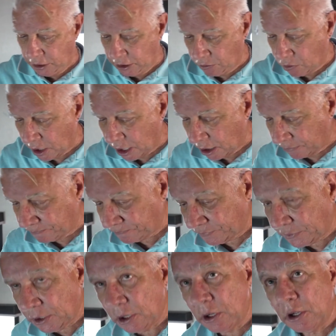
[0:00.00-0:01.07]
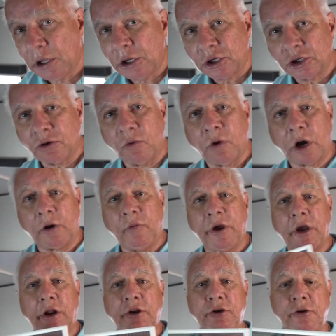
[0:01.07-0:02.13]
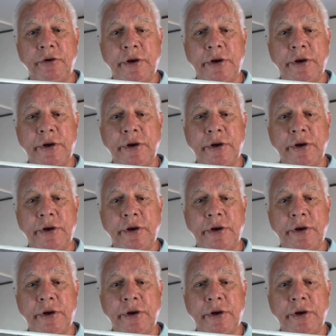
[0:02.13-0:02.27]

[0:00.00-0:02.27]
well. So what are we going to do